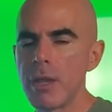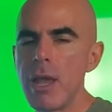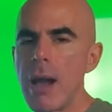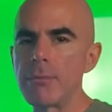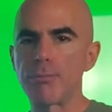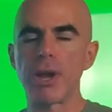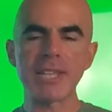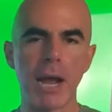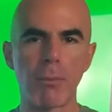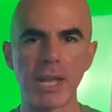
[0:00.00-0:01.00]
I'm gonna break
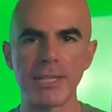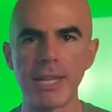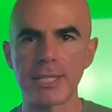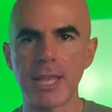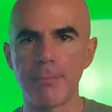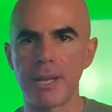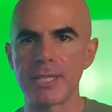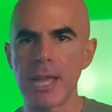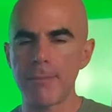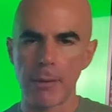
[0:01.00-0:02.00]
down what I did step by
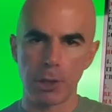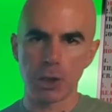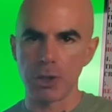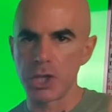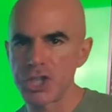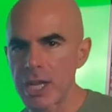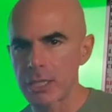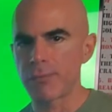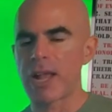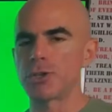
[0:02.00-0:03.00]
step. I'm gonna show you the
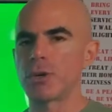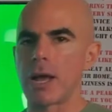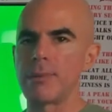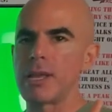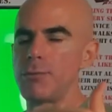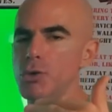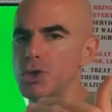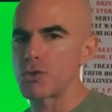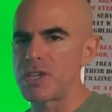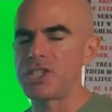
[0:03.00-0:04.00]
checklist of how to do it. I'm gonna give you
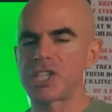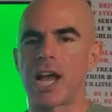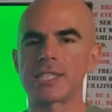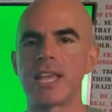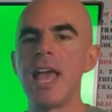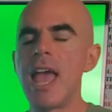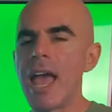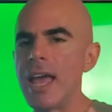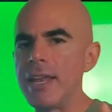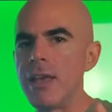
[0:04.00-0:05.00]
screenshots
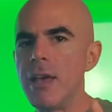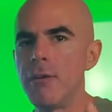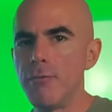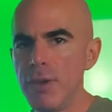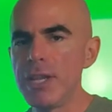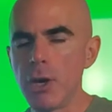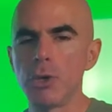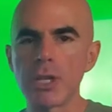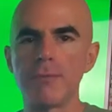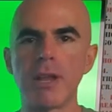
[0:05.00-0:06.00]
and
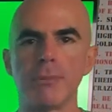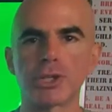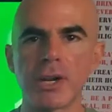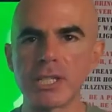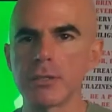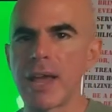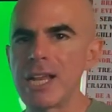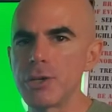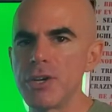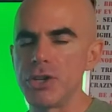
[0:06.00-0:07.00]
videos of demonstrations of how to
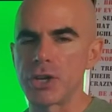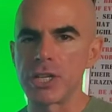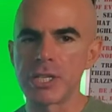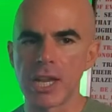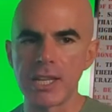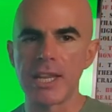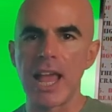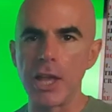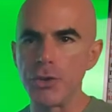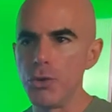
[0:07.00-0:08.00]
do it. You're gonna study it
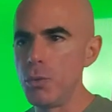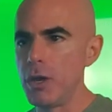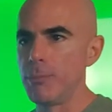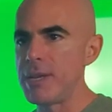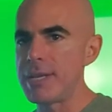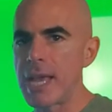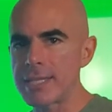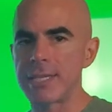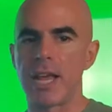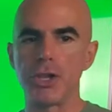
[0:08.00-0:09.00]
and you will be
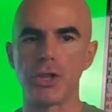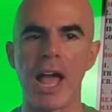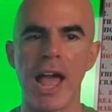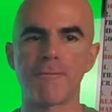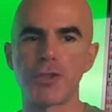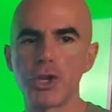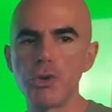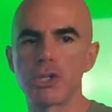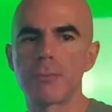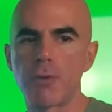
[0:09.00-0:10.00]
tested on it. You'll have to
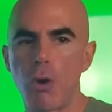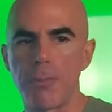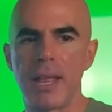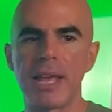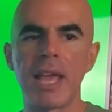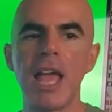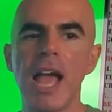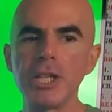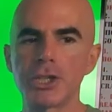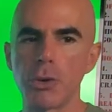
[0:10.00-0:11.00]
do some role playing
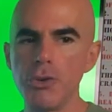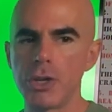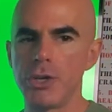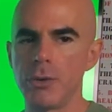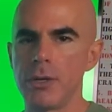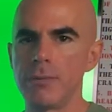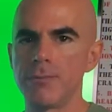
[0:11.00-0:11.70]
and show you can do it.